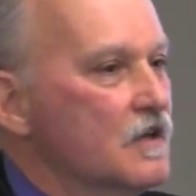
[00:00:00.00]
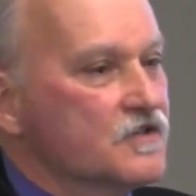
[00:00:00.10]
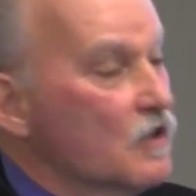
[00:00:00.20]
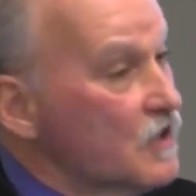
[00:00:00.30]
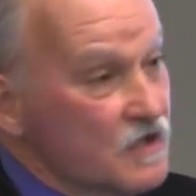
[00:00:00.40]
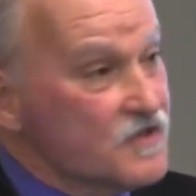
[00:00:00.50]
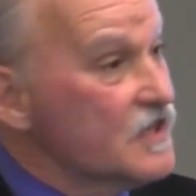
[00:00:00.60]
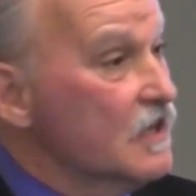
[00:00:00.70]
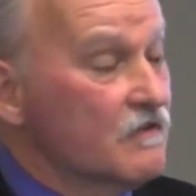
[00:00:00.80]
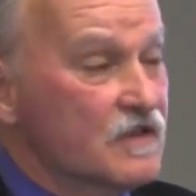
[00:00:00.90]
So you can
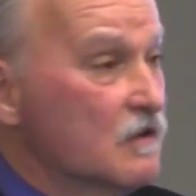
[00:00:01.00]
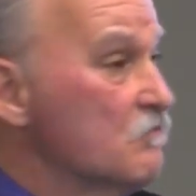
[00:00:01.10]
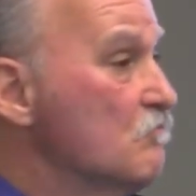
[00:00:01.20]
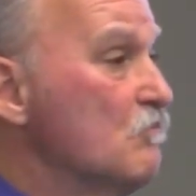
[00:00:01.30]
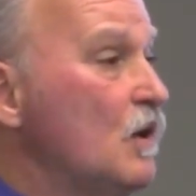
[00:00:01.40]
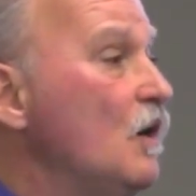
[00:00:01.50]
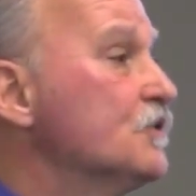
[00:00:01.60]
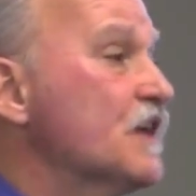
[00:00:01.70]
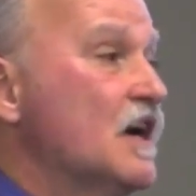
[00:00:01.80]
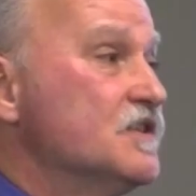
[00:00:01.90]
see it's a
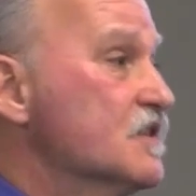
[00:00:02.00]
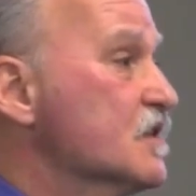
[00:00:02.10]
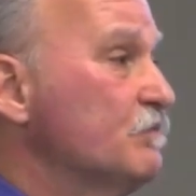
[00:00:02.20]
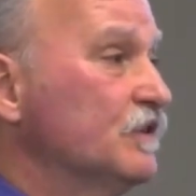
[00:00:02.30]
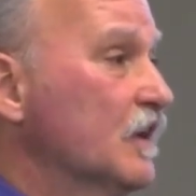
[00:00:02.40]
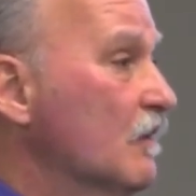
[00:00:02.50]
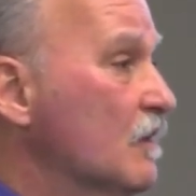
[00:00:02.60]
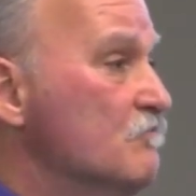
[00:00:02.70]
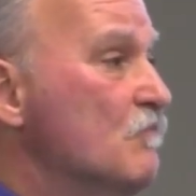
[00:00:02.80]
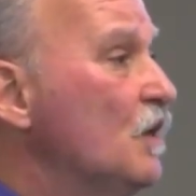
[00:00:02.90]

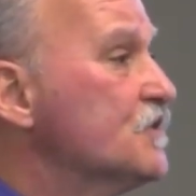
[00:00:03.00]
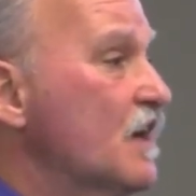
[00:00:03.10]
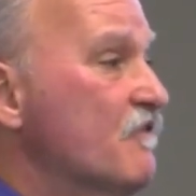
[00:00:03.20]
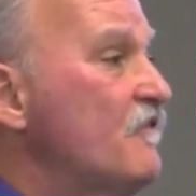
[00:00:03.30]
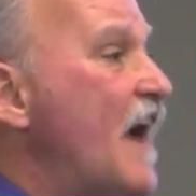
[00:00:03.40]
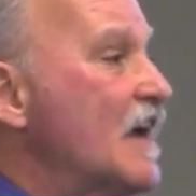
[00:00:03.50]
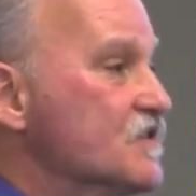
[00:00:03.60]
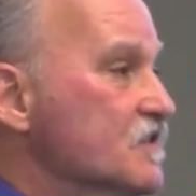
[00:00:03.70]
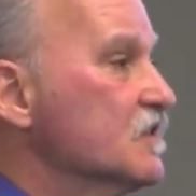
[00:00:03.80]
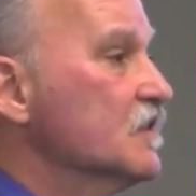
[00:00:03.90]
multidisciplinary,
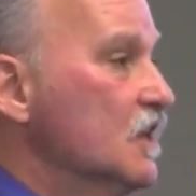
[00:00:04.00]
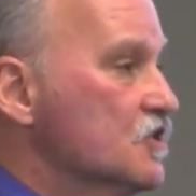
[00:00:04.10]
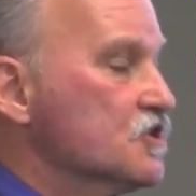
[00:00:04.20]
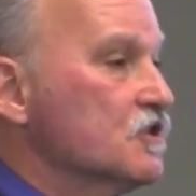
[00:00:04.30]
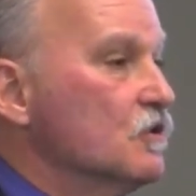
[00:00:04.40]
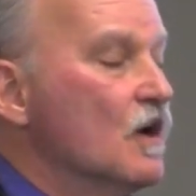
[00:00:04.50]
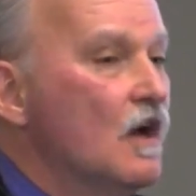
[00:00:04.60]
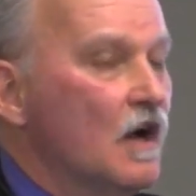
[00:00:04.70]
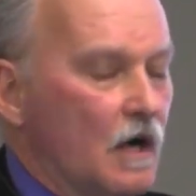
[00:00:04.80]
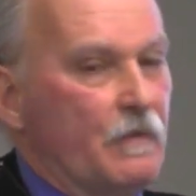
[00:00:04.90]
multifaceted issue
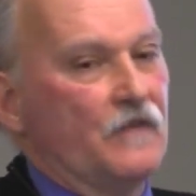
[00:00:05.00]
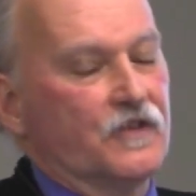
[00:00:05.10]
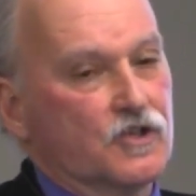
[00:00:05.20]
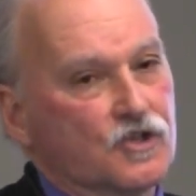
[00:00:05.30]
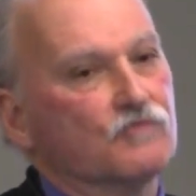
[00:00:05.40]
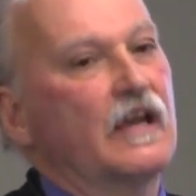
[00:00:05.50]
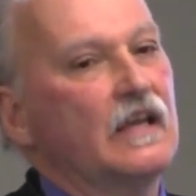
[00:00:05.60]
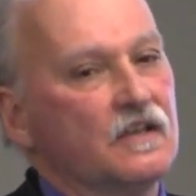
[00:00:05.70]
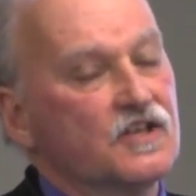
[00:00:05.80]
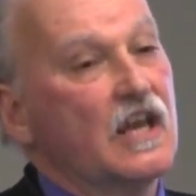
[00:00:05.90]
about the
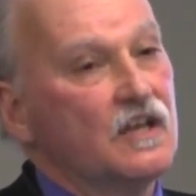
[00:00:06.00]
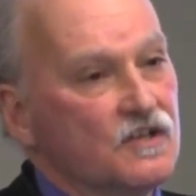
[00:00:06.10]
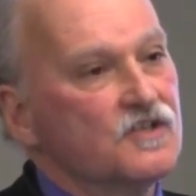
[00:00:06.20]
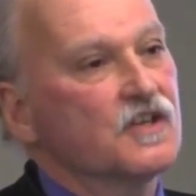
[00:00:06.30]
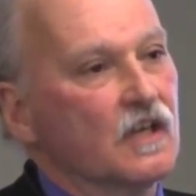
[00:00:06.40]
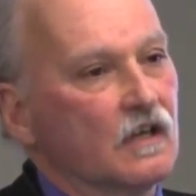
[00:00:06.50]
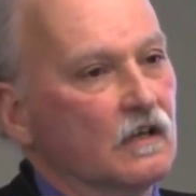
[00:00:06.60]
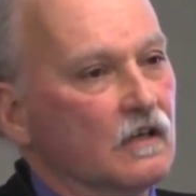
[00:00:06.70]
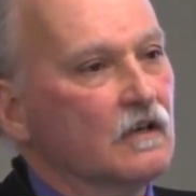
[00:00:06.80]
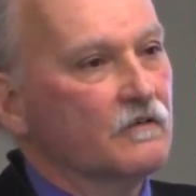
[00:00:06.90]

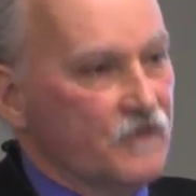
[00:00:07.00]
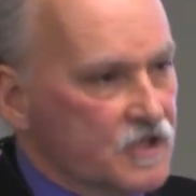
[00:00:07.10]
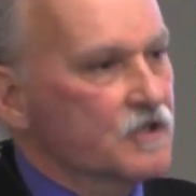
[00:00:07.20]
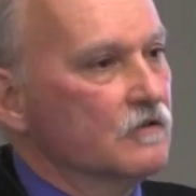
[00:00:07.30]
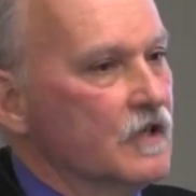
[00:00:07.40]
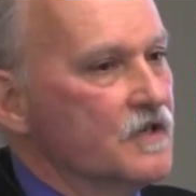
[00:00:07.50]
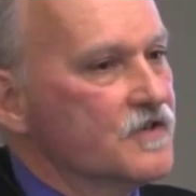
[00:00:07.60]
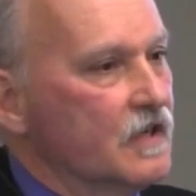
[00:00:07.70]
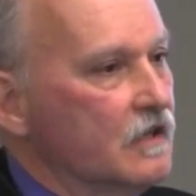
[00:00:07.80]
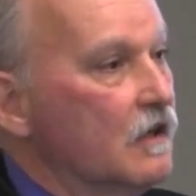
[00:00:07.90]
changing
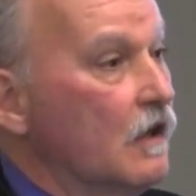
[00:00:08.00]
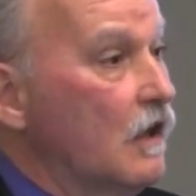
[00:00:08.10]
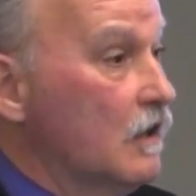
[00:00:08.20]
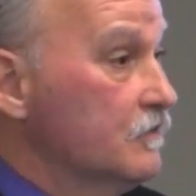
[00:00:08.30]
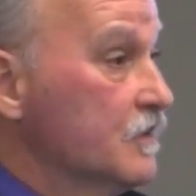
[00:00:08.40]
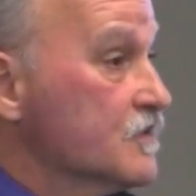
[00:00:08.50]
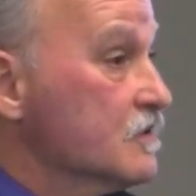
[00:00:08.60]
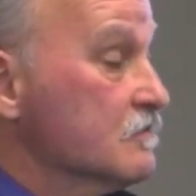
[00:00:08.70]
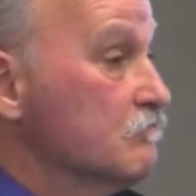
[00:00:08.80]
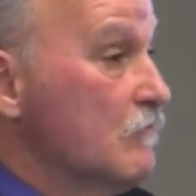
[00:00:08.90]
fisheries in uh,
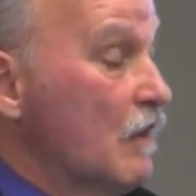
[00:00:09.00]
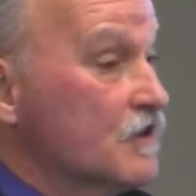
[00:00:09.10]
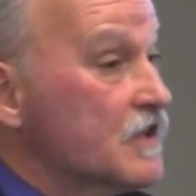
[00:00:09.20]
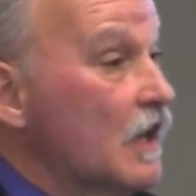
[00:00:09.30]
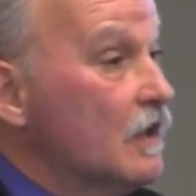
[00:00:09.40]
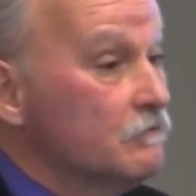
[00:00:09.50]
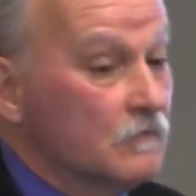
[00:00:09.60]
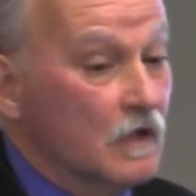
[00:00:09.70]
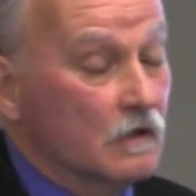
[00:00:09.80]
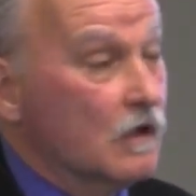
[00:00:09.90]
this maritime
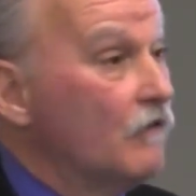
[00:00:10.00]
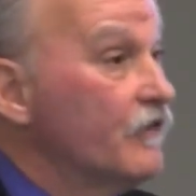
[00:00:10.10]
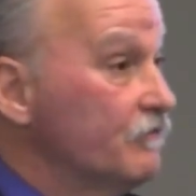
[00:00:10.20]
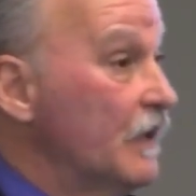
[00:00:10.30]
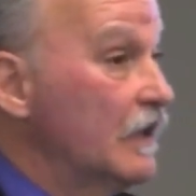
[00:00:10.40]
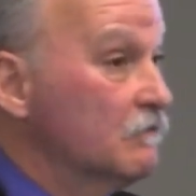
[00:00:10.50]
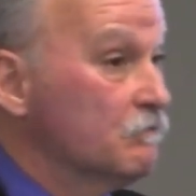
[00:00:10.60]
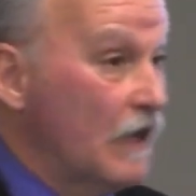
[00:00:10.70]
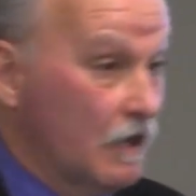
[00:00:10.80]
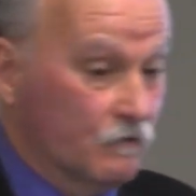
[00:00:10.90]
Gulf of Maine
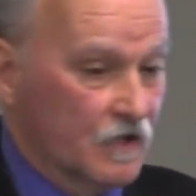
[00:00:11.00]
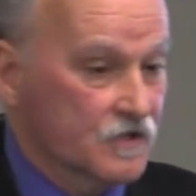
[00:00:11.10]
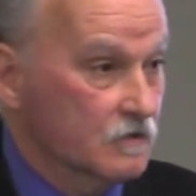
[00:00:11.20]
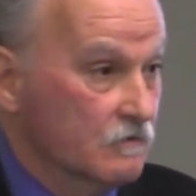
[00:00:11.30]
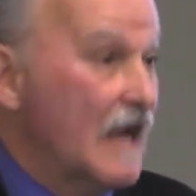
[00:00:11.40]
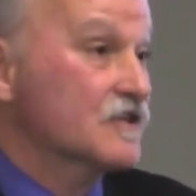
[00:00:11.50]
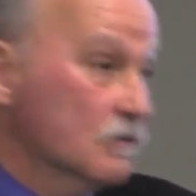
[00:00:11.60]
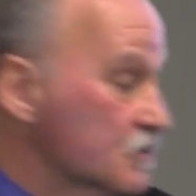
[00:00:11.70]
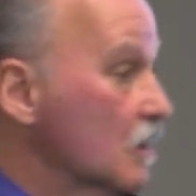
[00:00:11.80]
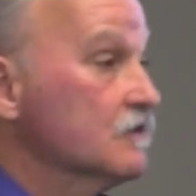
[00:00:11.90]
bioregion,
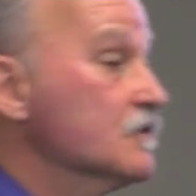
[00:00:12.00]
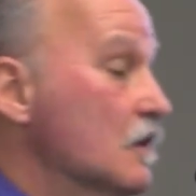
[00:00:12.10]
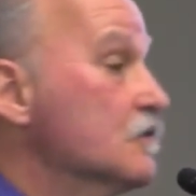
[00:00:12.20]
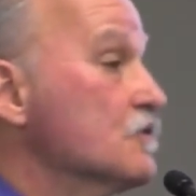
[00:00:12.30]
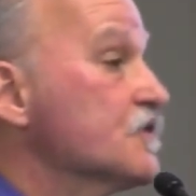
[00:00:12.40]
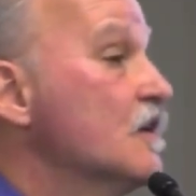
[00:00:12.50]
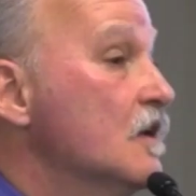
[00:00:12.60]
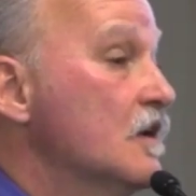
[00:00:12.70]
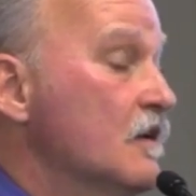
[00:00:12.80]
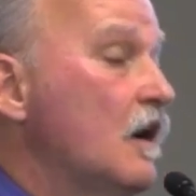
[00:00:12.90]
actually, which all, all goes
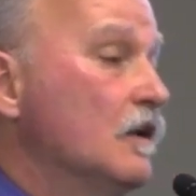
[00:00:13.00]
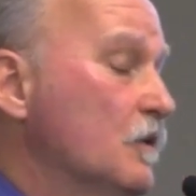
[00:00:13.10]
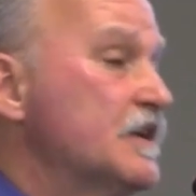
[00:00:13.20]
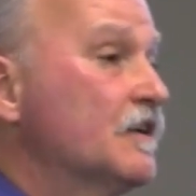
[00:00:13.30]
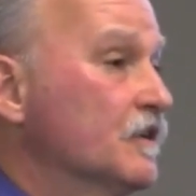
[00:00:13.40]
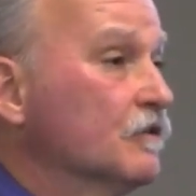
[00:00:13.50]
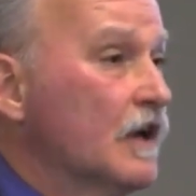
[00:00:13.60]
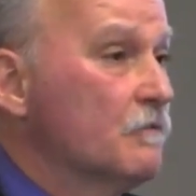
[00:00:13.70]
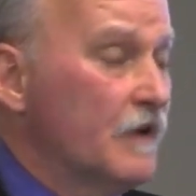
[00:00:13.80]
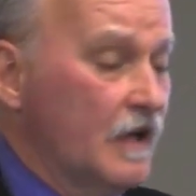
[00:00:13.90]
all the way down to the
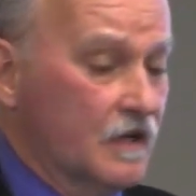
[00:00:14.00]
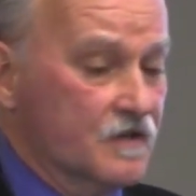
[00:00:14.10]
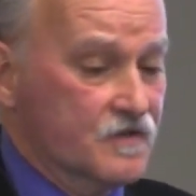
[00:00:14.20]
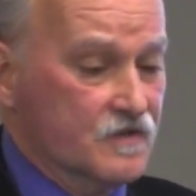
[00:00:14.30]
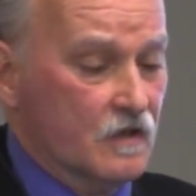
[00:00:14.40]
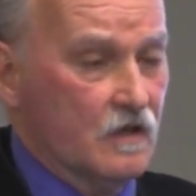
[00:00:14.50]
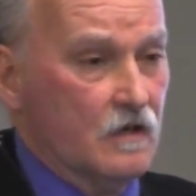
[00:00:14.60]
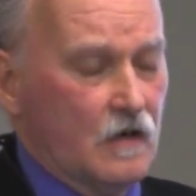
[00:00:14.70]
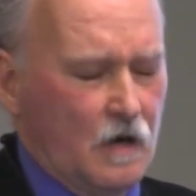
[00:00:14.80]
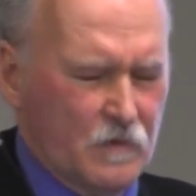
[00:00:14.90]
Grand Banks,
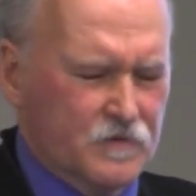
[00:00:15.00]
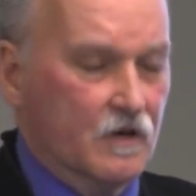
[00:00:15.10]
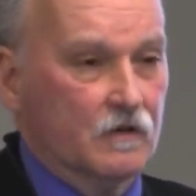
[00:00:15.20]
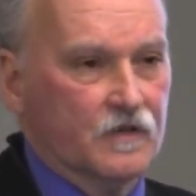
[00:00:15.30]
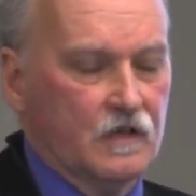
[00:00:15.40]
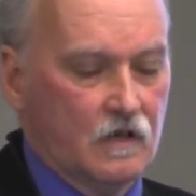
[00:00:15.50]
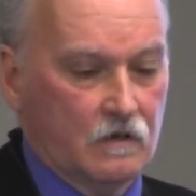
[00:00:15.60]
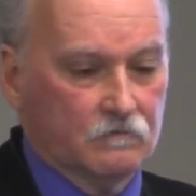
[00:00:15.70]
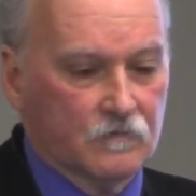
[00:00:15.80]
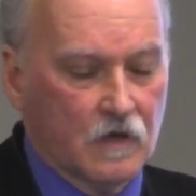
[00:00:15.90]
uh, I'm, I'm, sorry, the
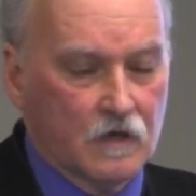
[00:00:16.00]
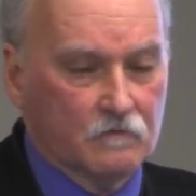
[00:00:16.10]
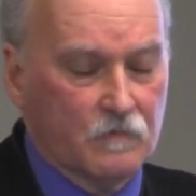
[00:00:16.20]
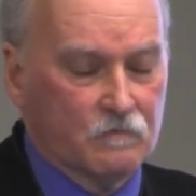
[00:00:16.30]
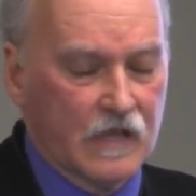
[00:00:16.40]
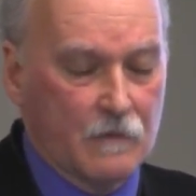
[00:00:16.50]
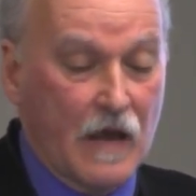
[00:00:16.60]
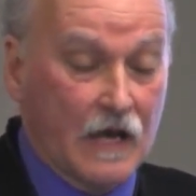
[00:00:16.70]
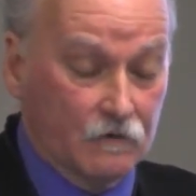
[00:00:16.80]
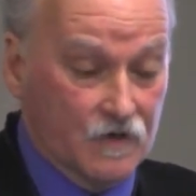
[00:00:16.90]
uh, uh Cape
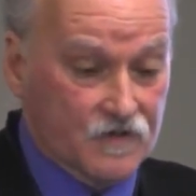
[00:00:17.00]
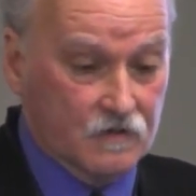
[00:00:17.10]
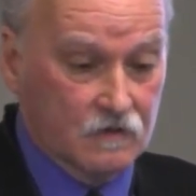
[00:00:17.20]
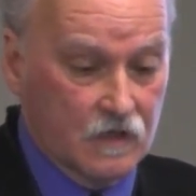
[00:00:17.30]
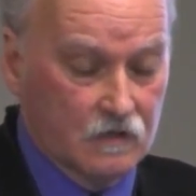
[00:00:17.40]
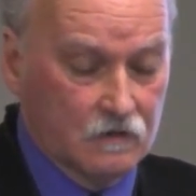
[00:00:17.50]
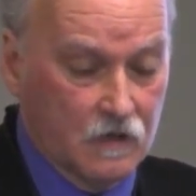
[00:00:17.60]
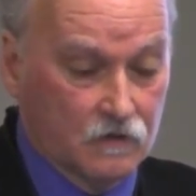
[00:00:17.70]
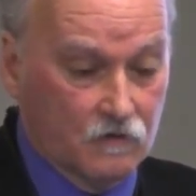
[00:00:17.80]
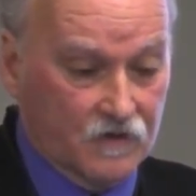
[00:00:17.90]
Hatteras in, in,
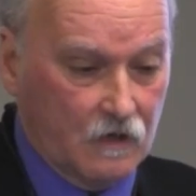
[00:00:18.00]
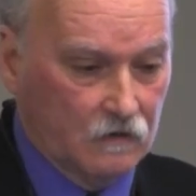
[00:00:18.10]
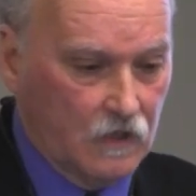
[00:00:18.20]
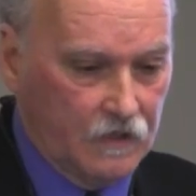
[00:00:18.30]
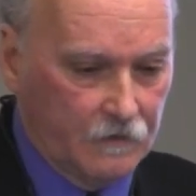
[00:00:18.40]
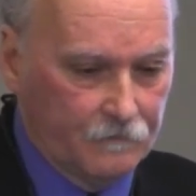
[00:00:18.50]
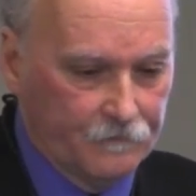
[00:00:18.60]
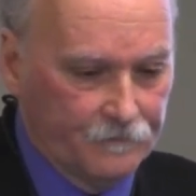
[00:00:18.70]
in North Carolina.